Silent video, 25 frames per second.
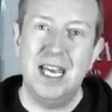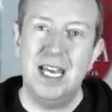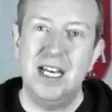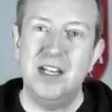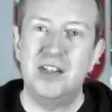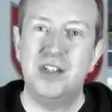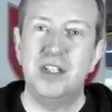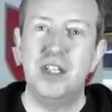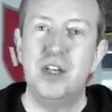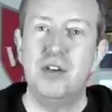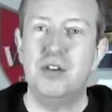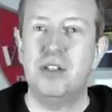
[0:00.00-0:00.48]

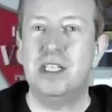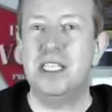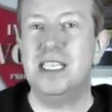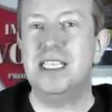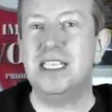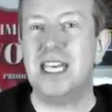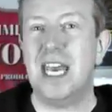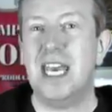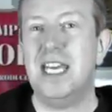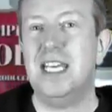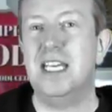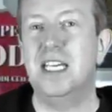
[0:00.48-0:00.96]
it's usually
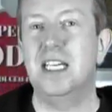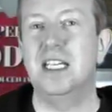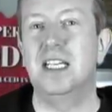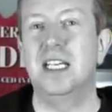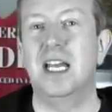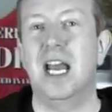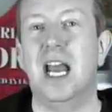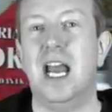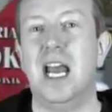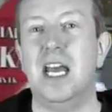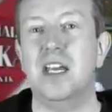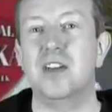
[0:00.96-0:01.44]

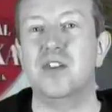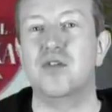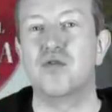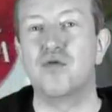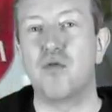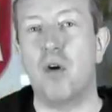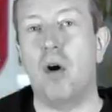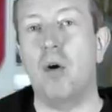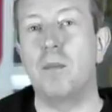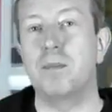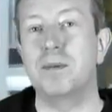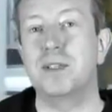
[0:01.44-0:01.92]
taken as
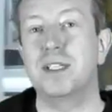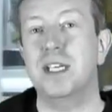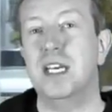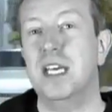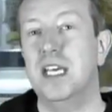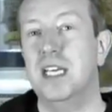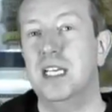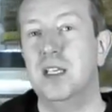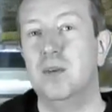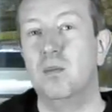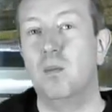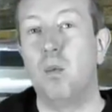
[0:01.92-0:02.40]
drops
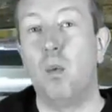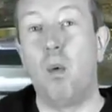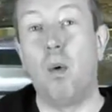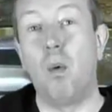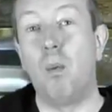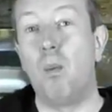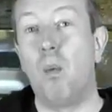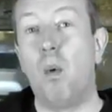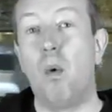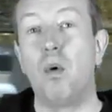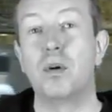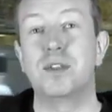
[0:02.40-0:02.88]
in
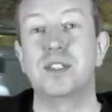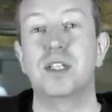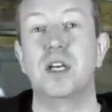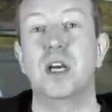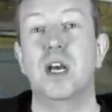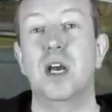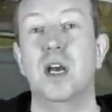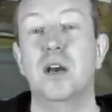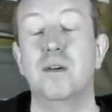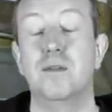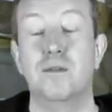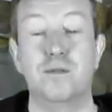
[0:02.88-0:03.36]
warm
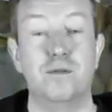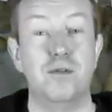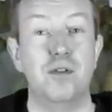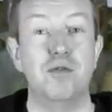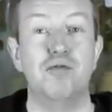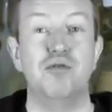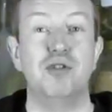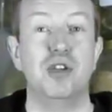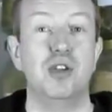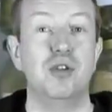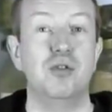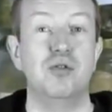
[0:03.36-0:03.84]
water,
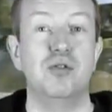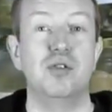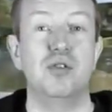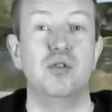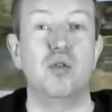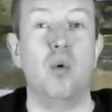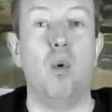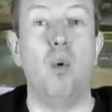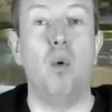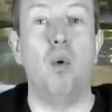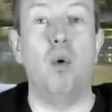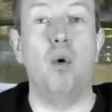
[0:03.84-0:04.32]
fruit
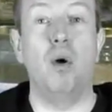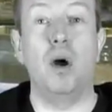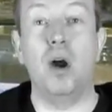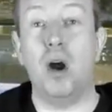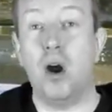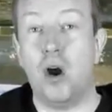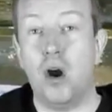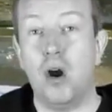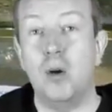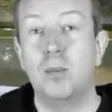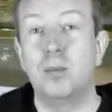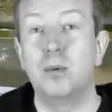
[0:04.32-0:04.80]
juice, or a
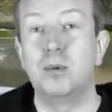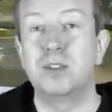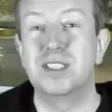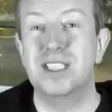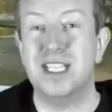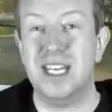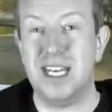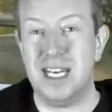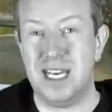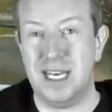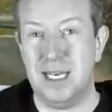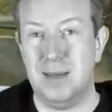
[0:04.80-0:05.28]
herbal
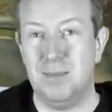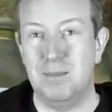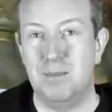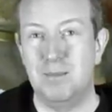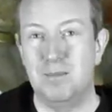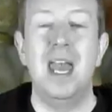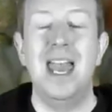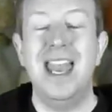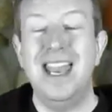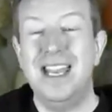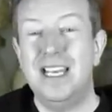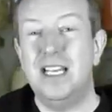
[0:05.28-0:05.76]
tea.
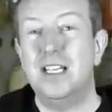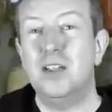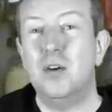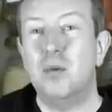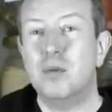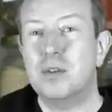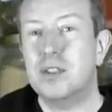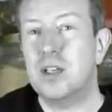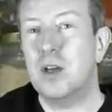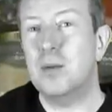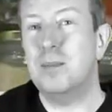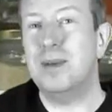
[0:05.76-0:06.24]
It can
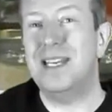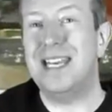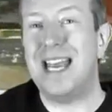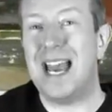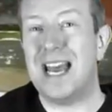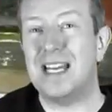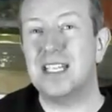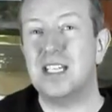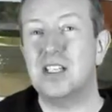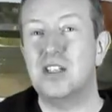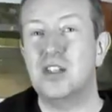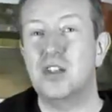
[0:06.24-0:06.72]
also be
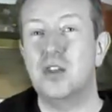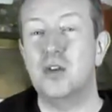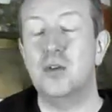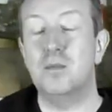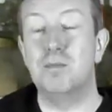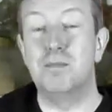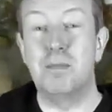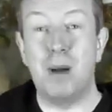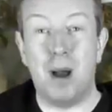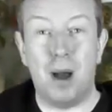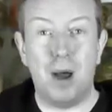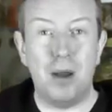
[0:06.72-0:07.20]
added
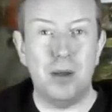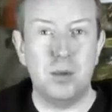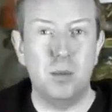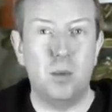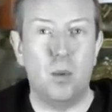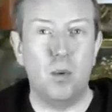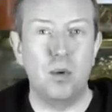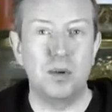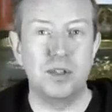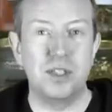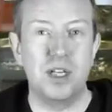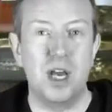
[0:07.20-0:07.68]
to
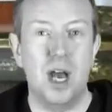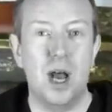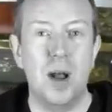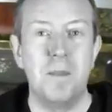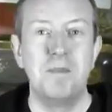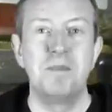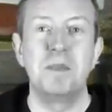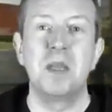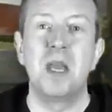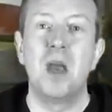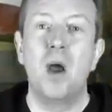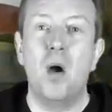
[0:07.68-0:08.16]
bath water
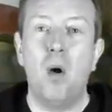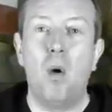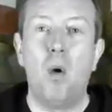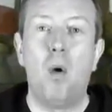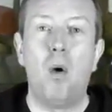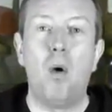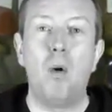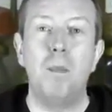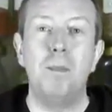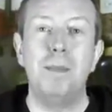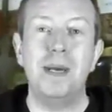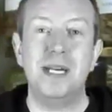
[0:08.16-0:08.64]

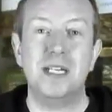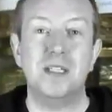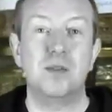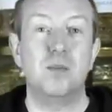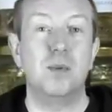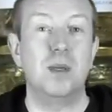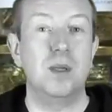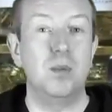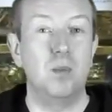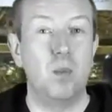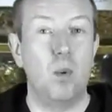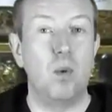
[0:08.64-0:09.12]
or
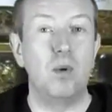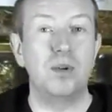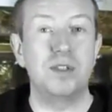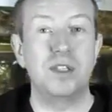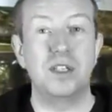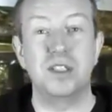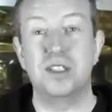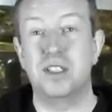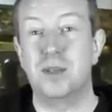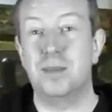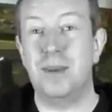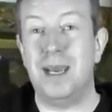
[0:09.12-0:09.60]
mixed with
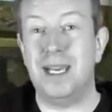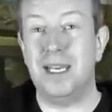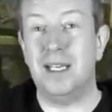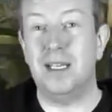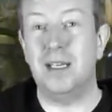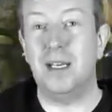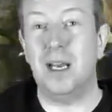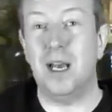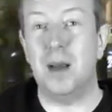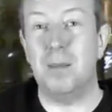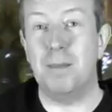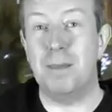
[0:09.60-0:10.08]
water to
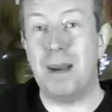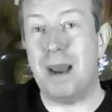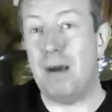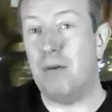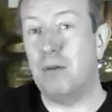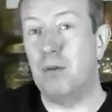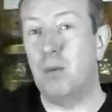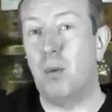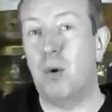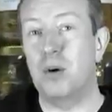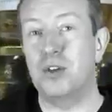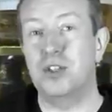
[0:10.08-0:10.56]
make
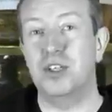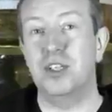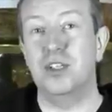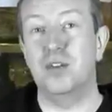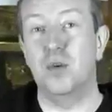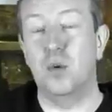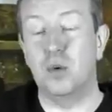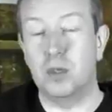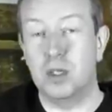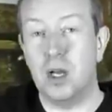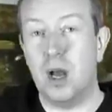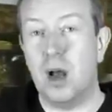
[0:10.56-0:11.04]

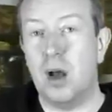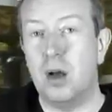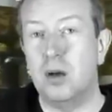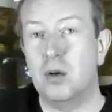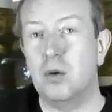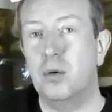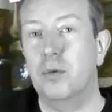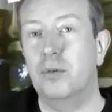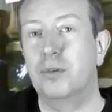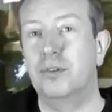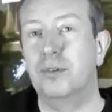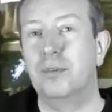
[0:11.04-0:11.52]
mouthwashes or
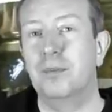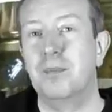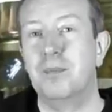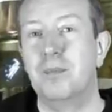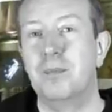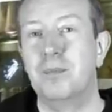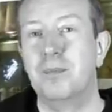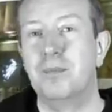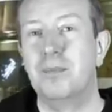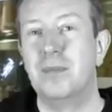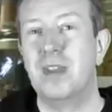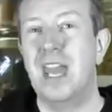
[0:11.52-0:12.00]
gargles.
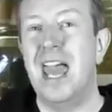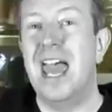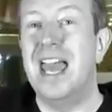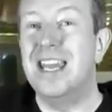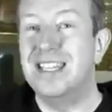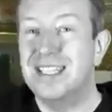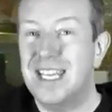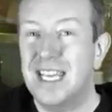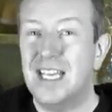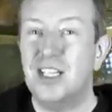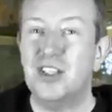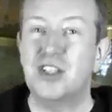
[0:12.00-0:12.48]

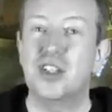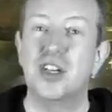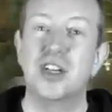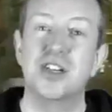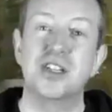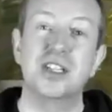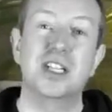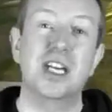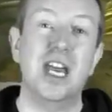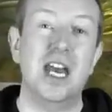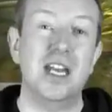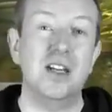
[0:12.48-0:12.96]

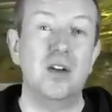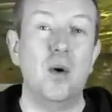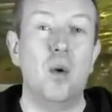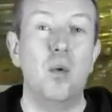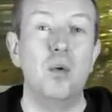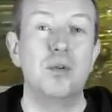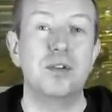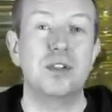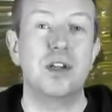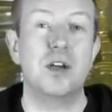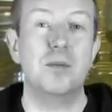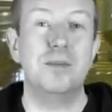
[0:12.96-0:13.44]
Tinctures can
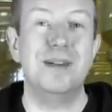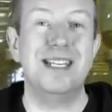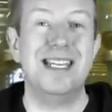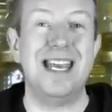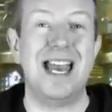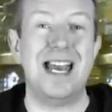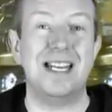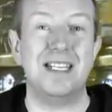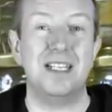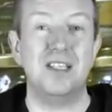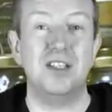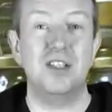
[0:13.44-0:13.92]
also
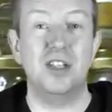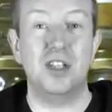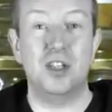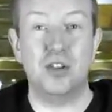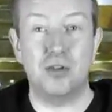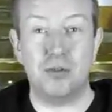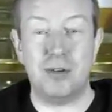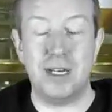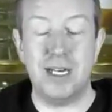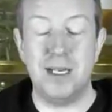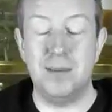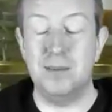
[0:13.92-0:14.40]
be added to
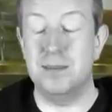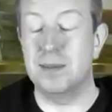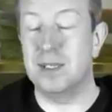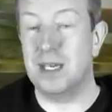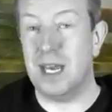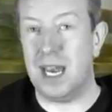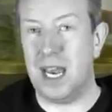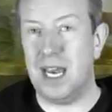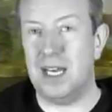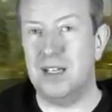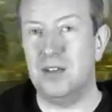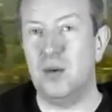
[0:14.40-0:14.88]

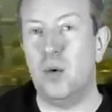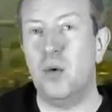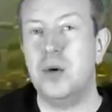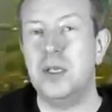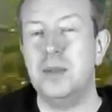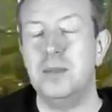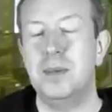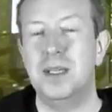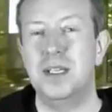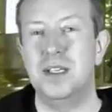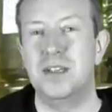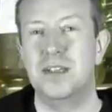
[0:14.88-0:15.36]
creams and
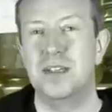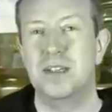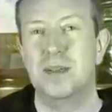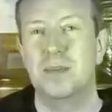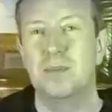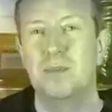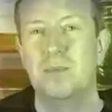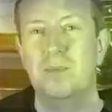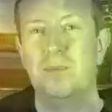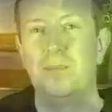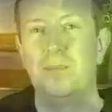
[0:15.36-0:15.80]
ointments.